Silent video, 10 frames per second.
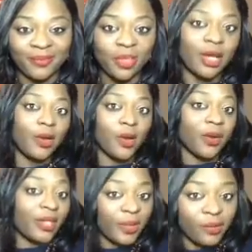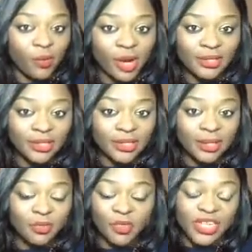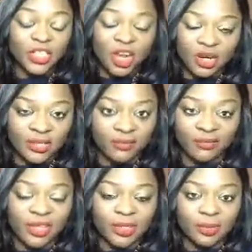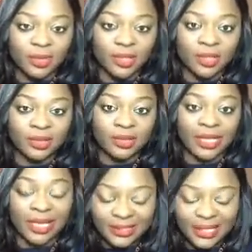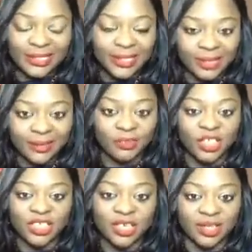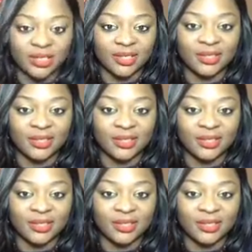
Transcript: Not knowing that you were watching some retard on Facebook. Yes, I said it, retard.